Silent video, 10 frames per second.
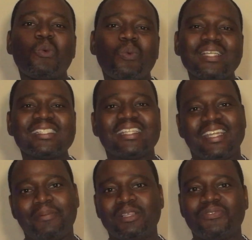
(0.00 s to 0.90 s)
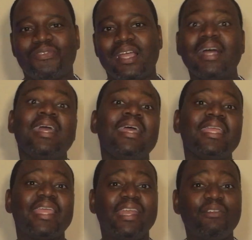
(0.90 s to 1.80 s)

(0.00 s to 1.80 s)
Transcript: Western Hemisphere get